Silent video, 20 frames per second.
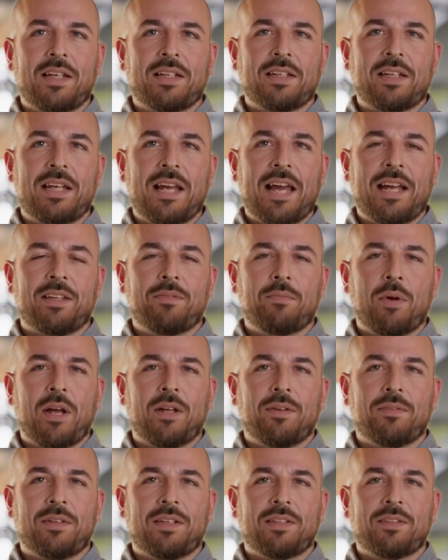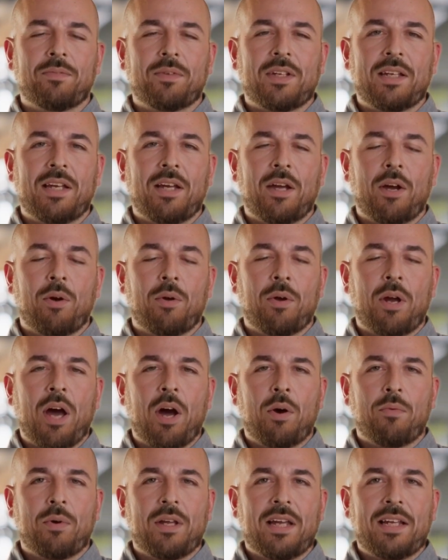In the next part of this video,
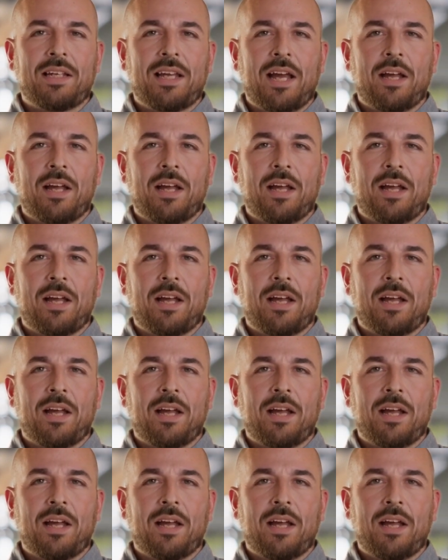I'll break